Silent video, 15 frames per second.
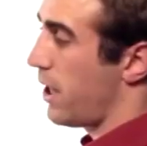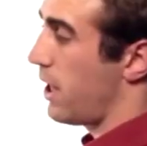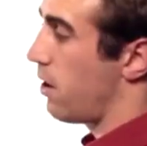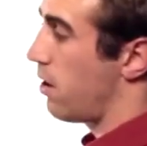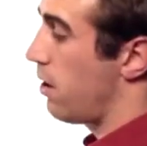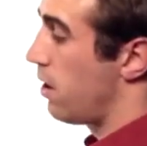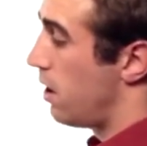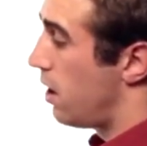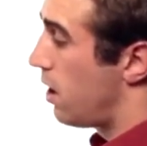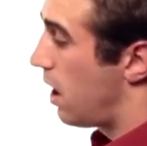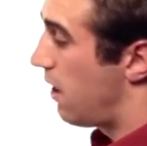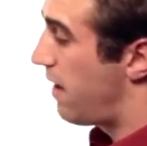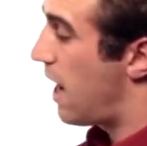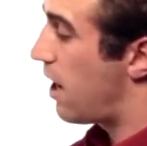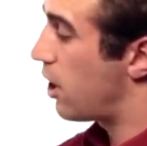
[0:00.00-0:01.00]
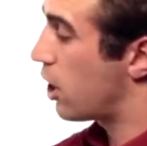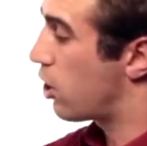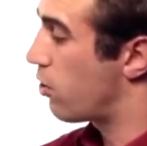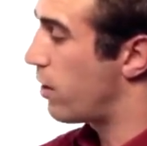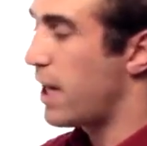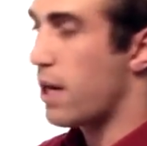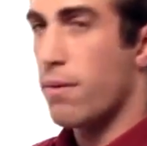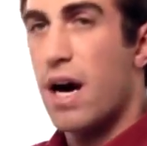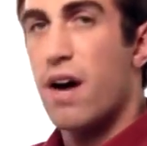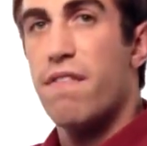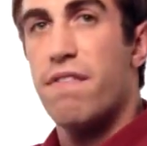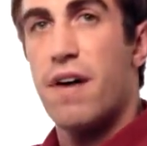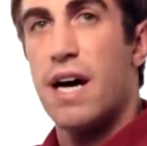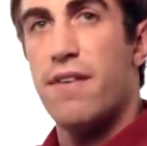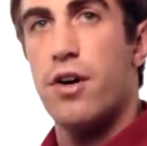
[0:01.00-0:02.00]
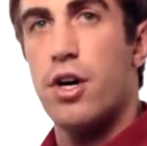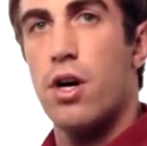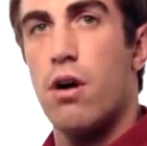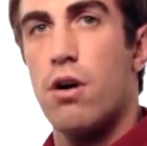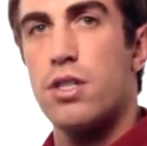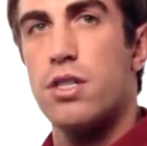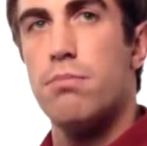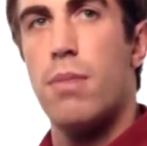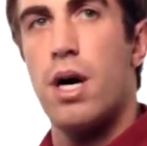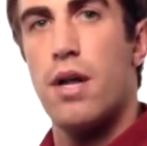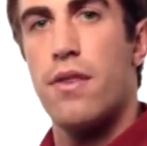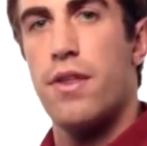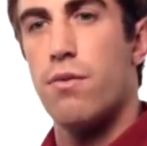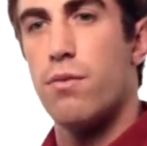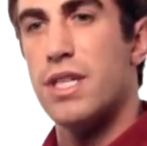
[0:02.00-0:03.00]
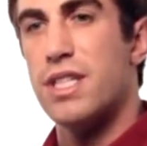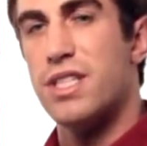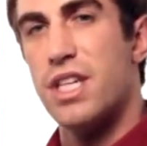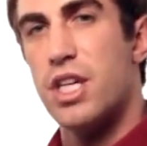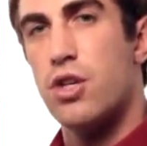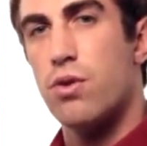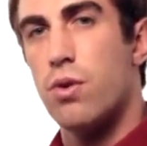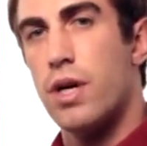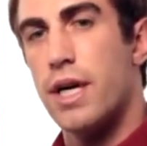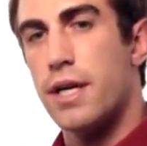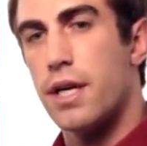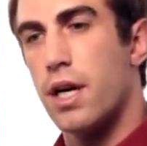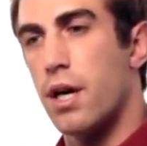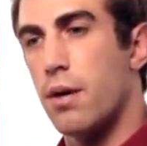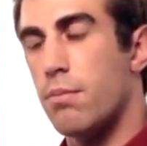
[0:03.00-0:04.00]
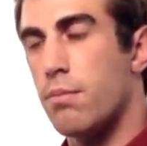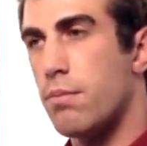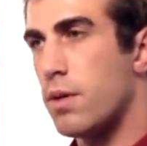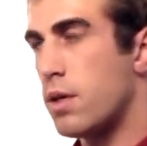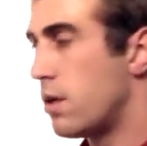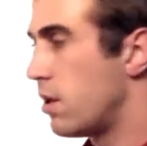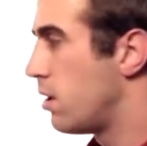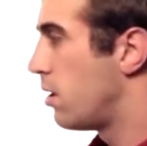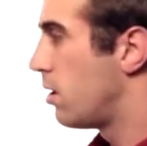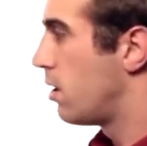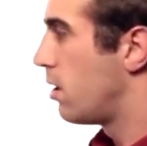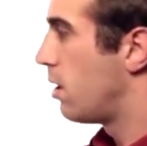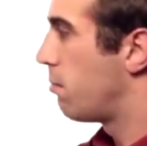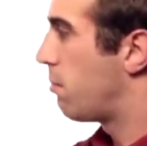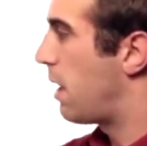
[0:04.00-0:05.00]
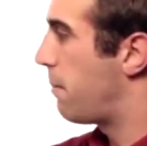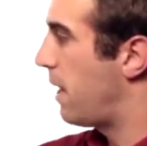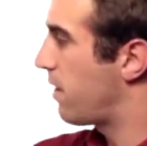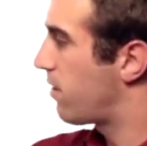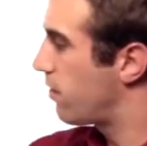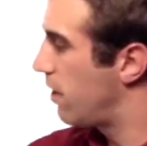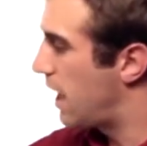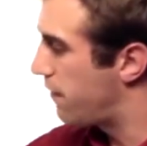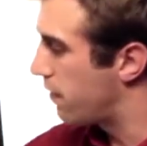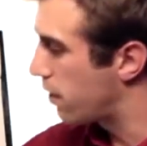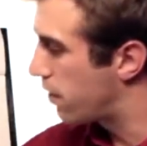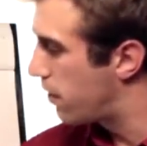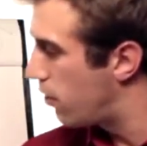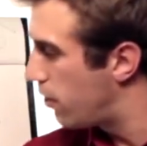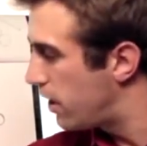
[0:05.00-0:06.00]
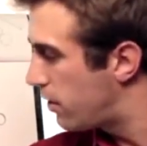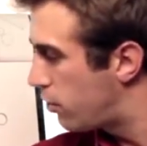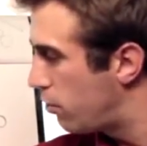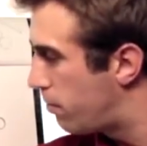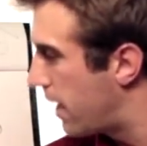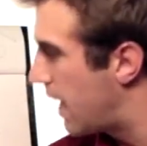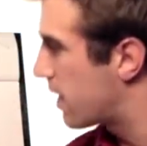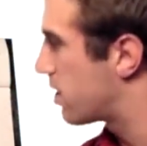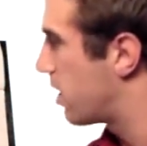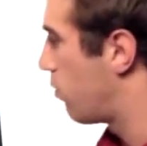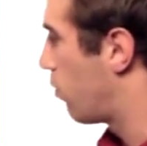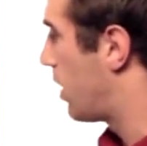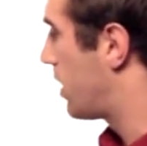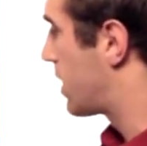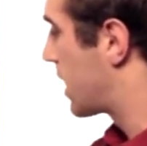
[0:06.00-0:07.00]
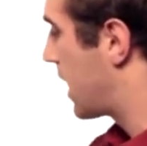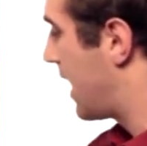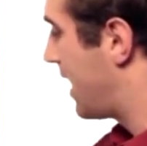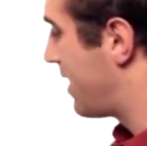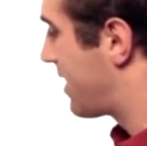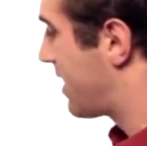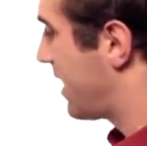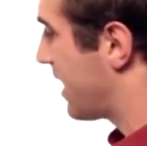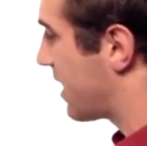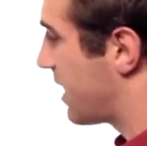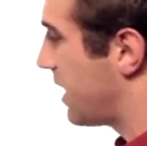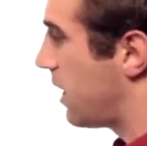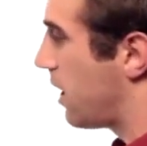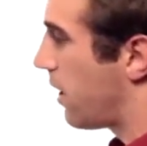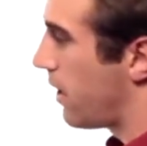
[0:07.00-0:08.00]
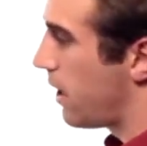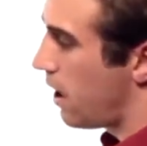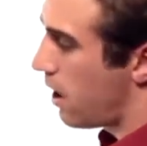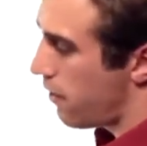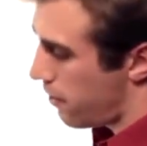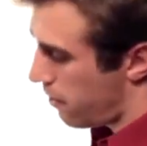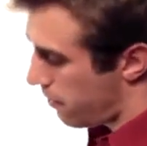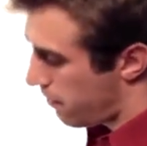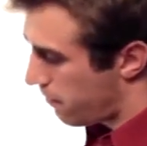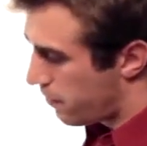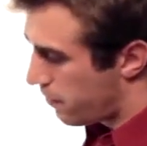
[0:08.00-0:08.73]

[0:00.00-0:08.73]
here of how to create around $500 a month in residual income by basically having 32 packs on one side, 60 on the other,